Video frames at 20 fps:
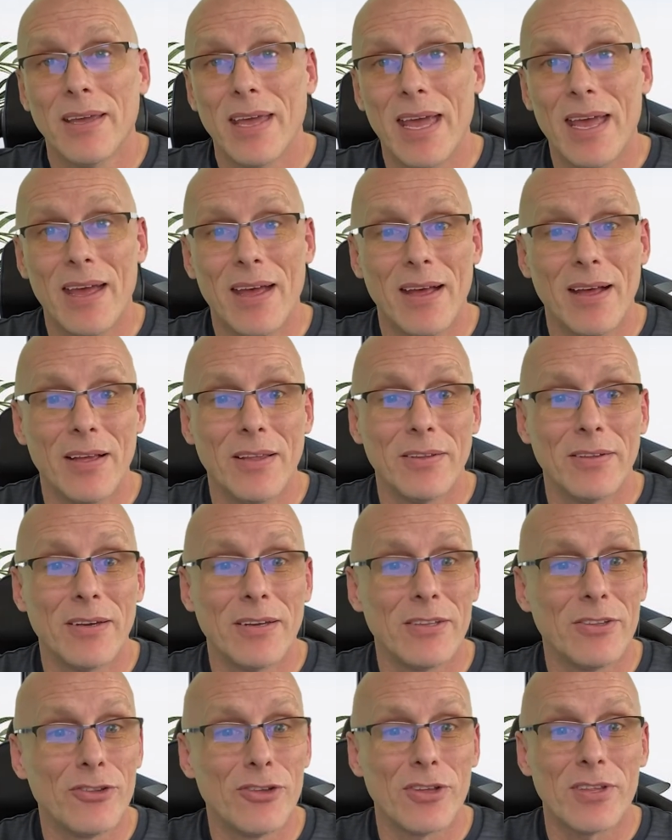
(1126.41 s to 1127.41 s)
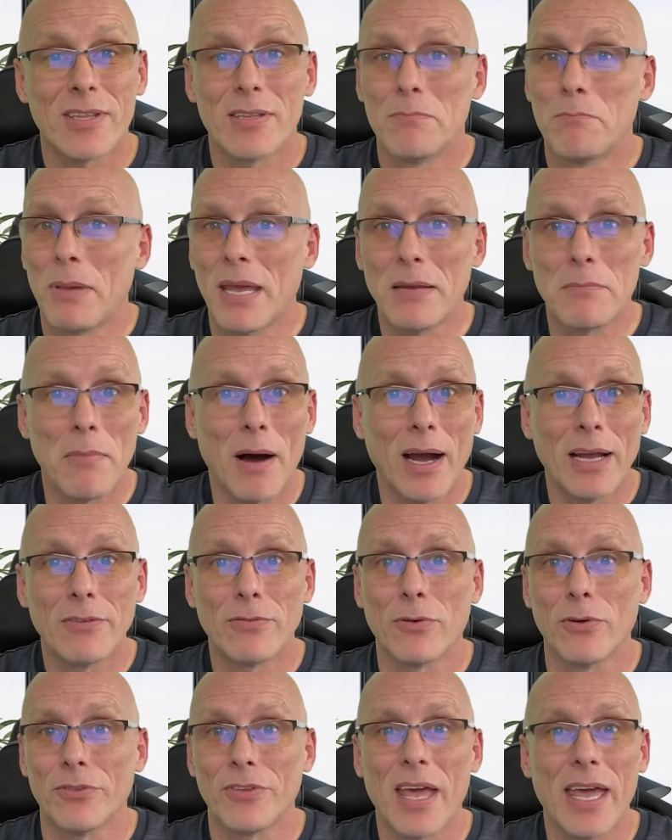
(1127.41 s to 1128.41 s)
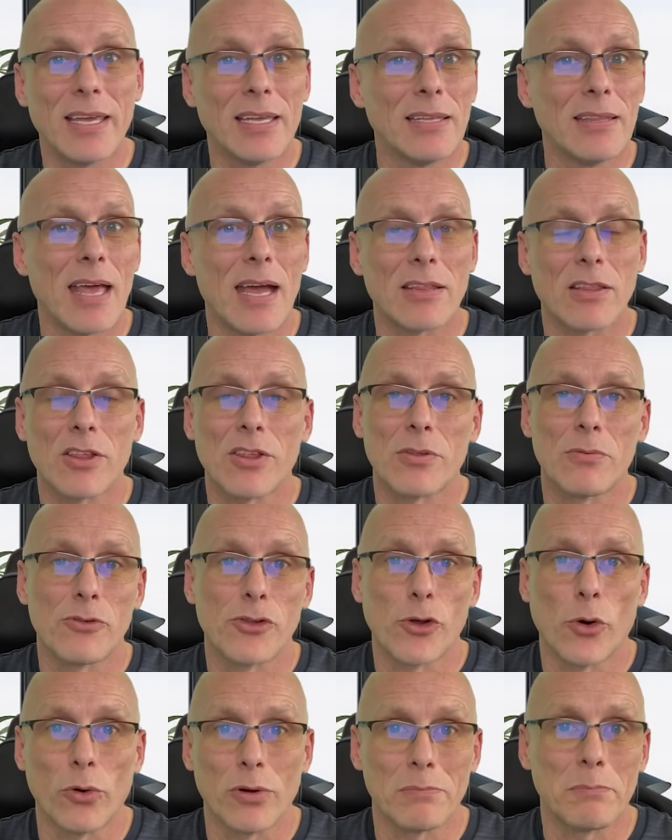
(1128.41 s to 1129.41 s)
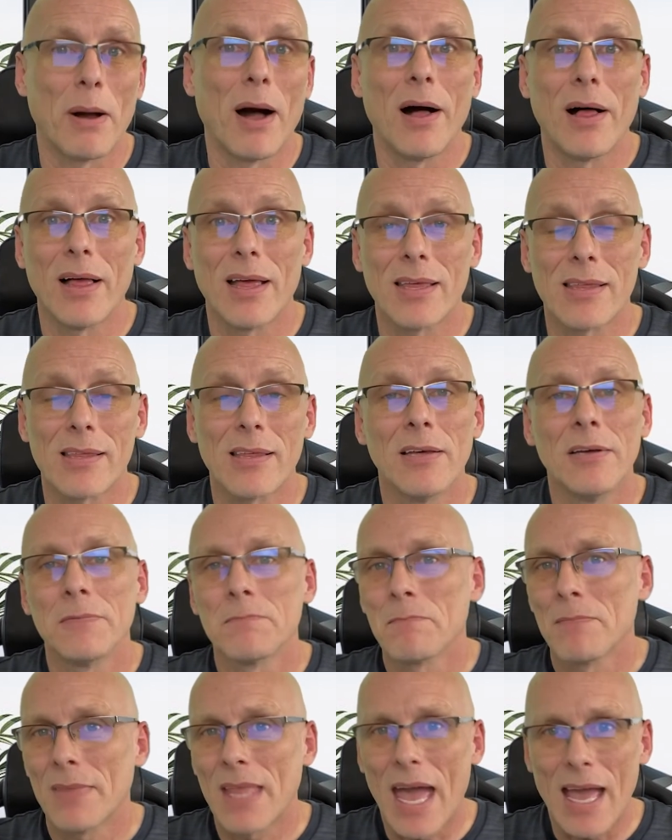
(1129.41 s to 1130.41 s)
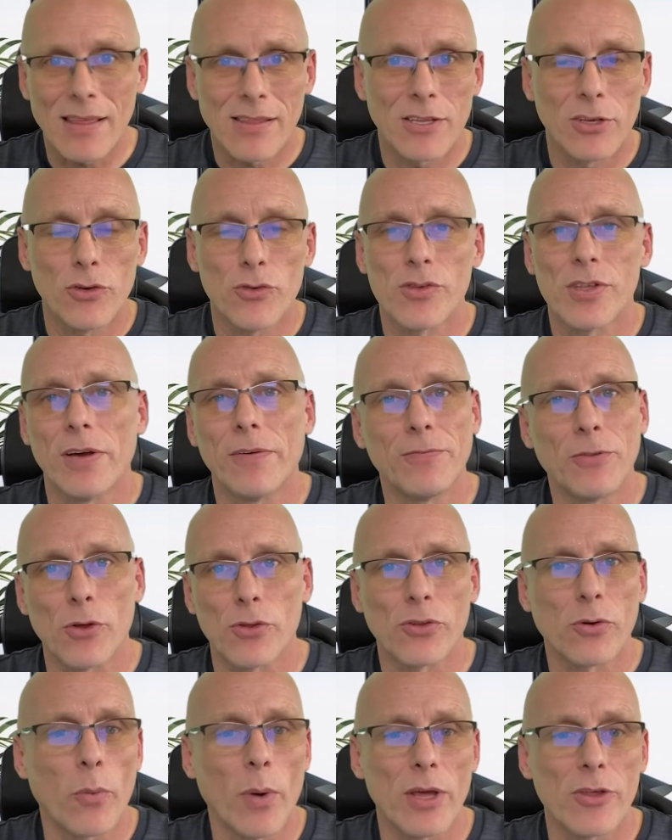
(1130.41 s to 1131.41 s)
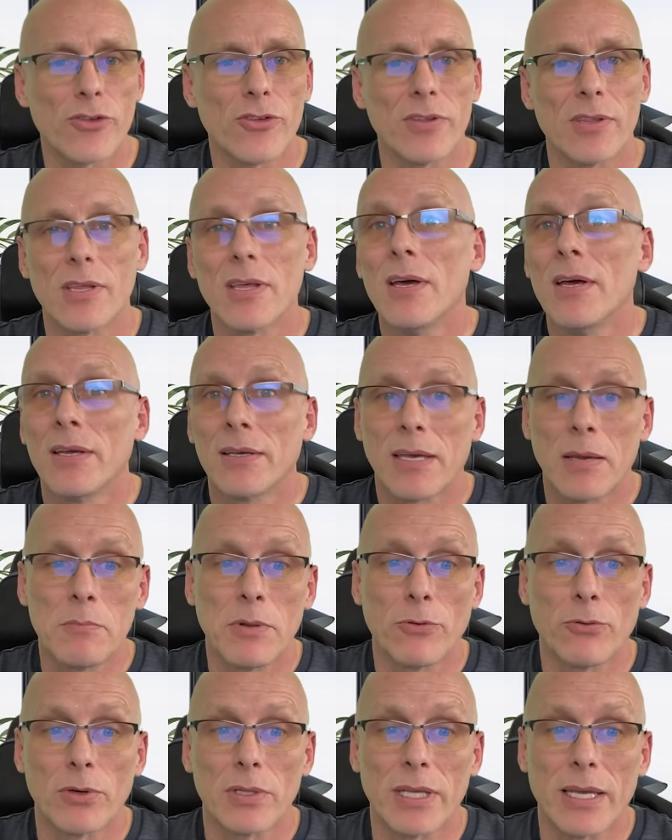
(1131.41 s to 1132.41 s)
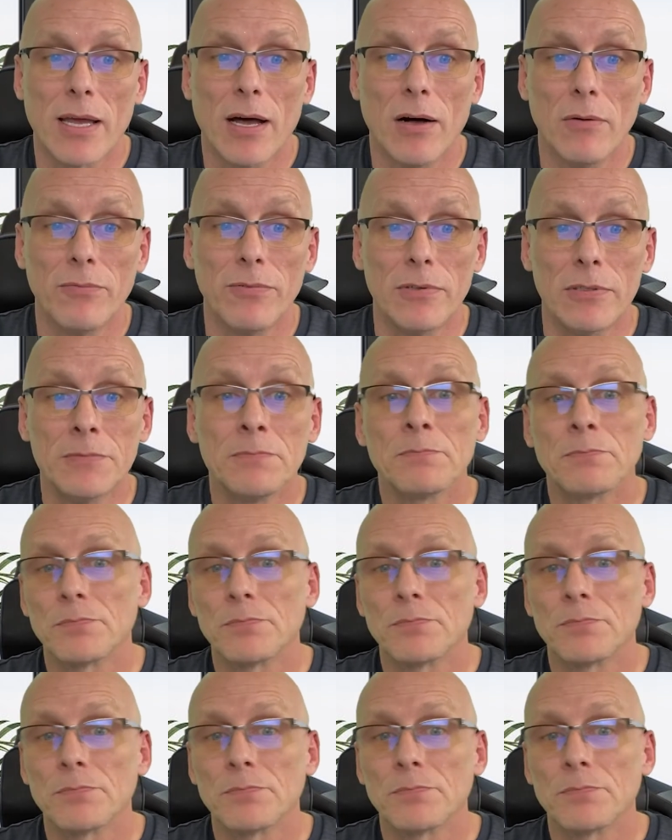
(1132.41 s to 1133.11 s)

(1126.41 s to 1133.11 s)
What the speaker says: And just being mindful, taking that short pause, asking yourself those questions can be really helpful.